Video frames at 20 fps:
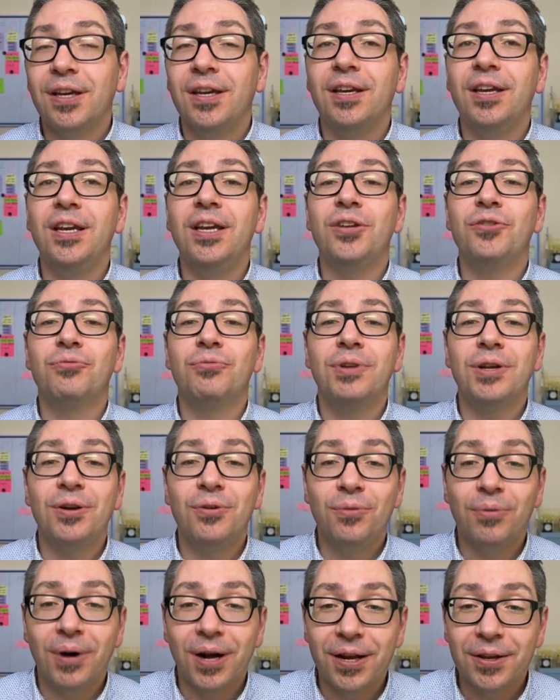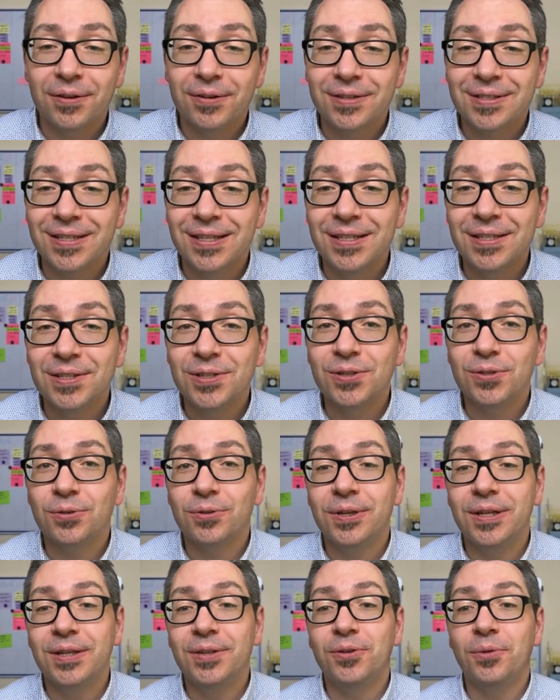it requires
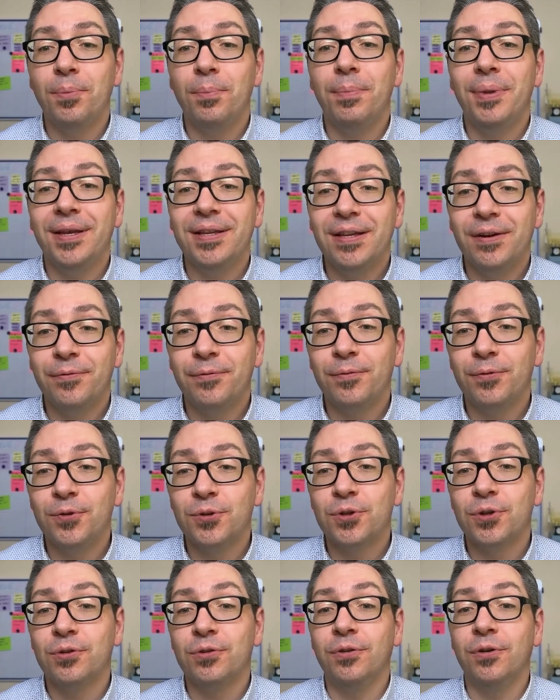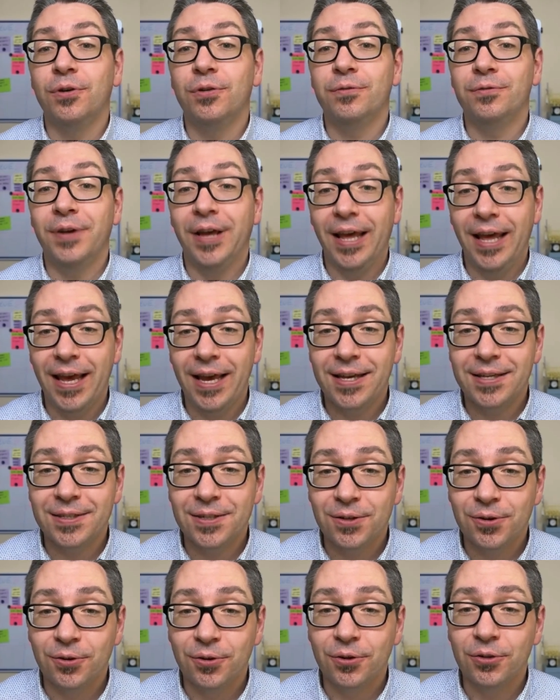installing the beta version of
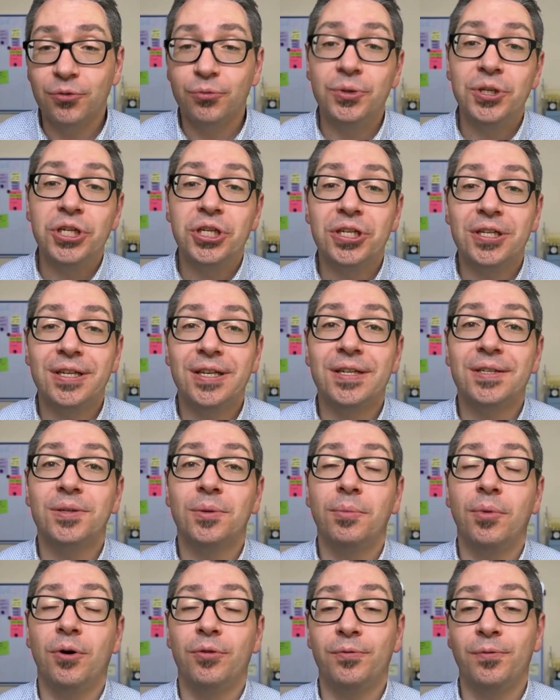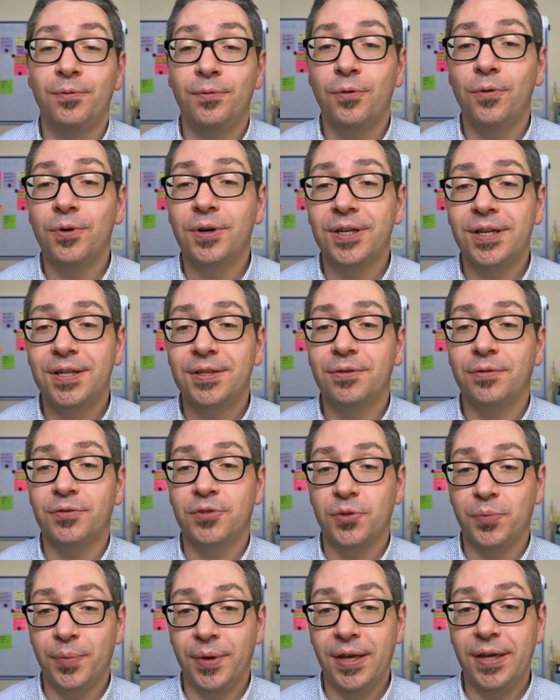Xcode, which takes about 4 gigs
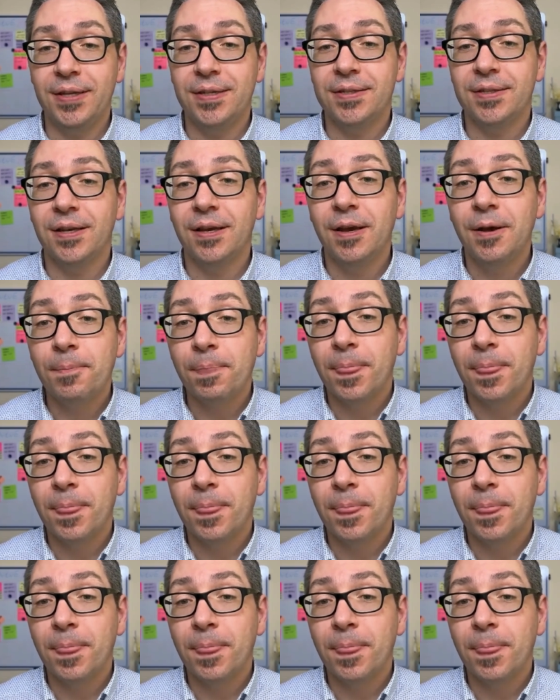of space.